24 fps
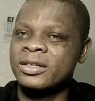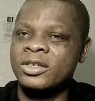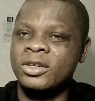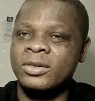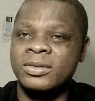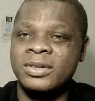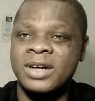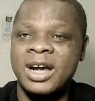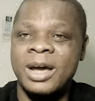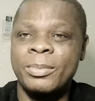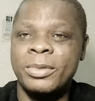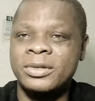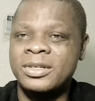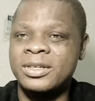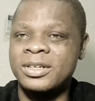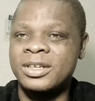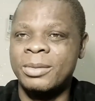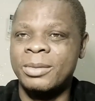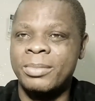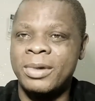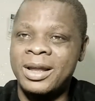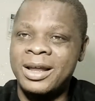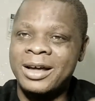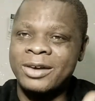subscribe button,
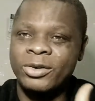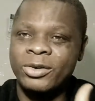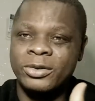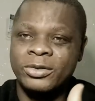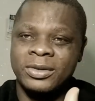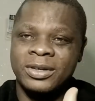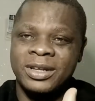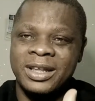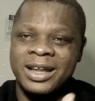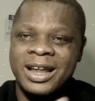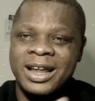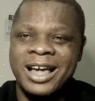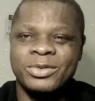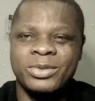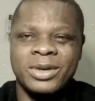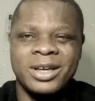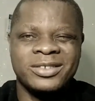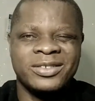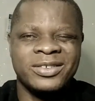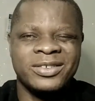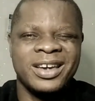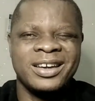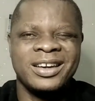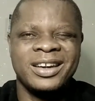the bell, and also the like
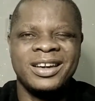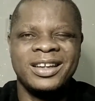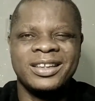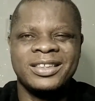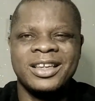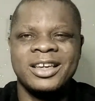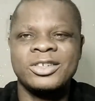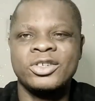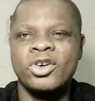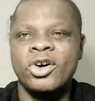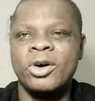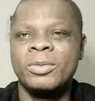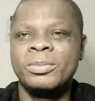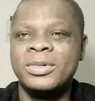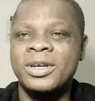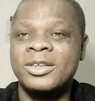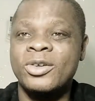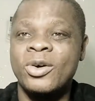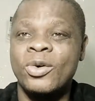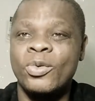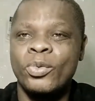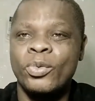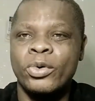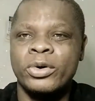so you get the latest
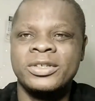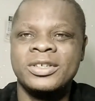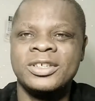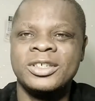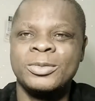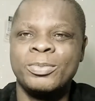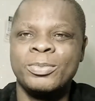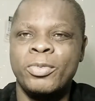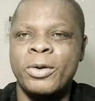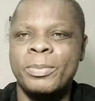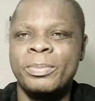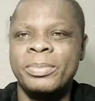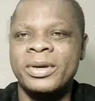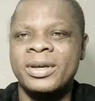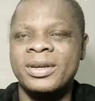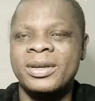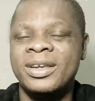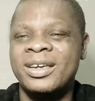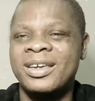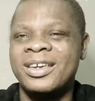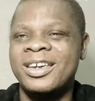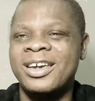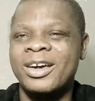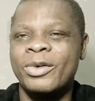update on what is
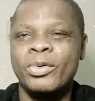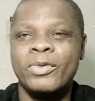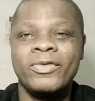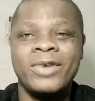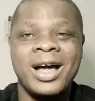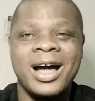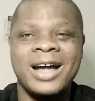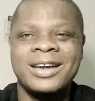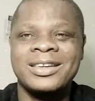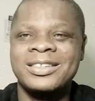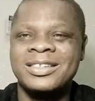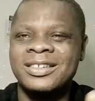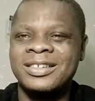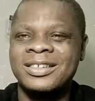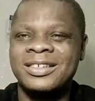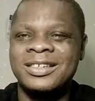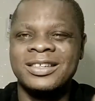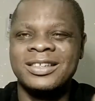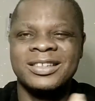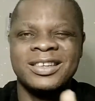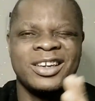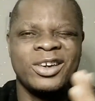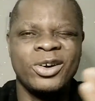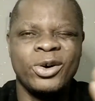popping. Here we've got
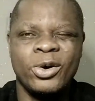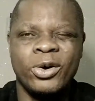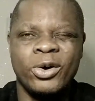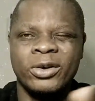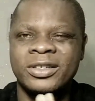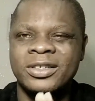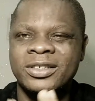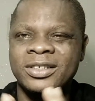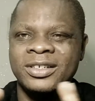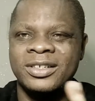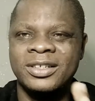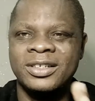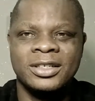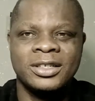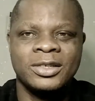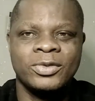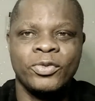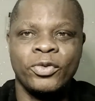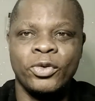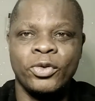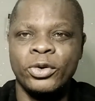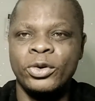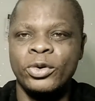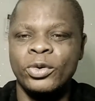sizzling hot
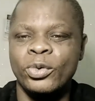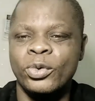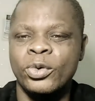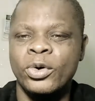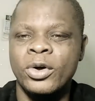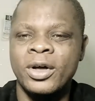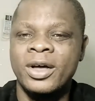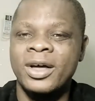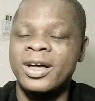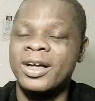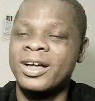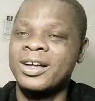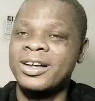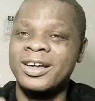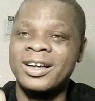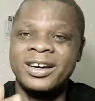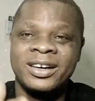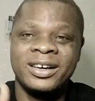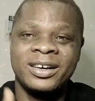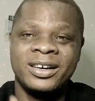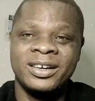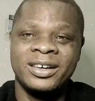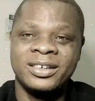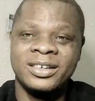gist for you.
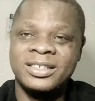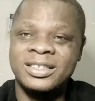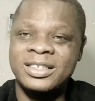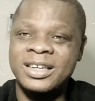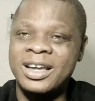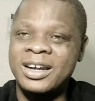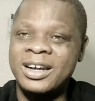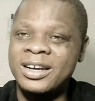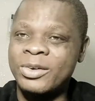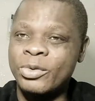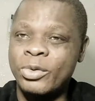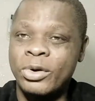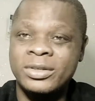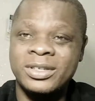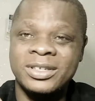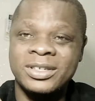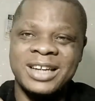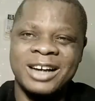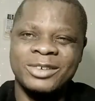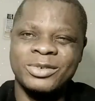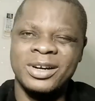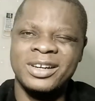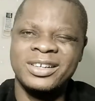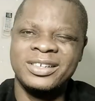Recently, what
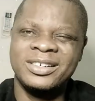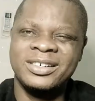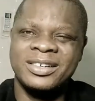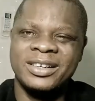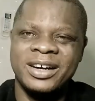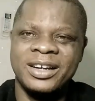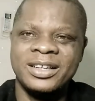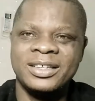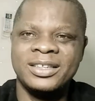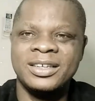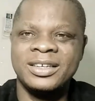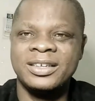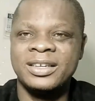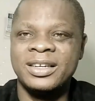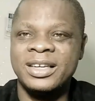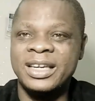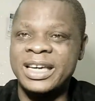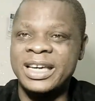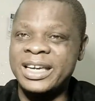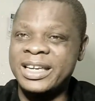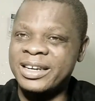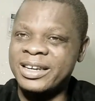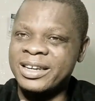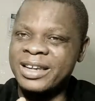is actually trending
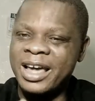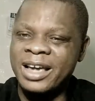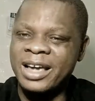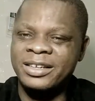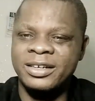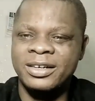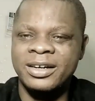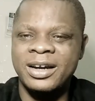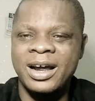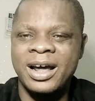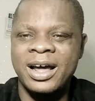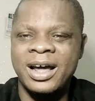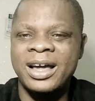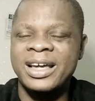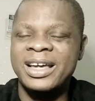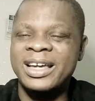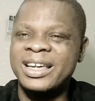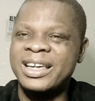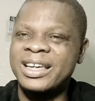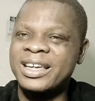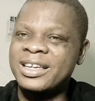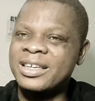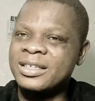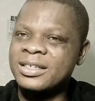in Nigeria
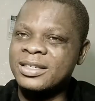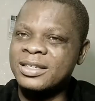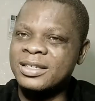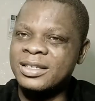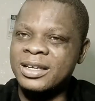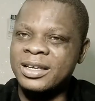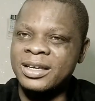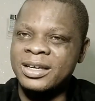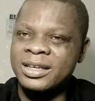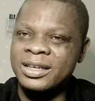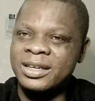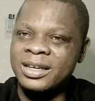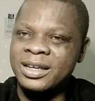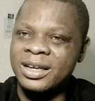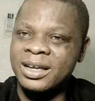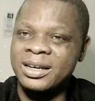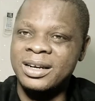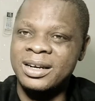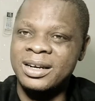is the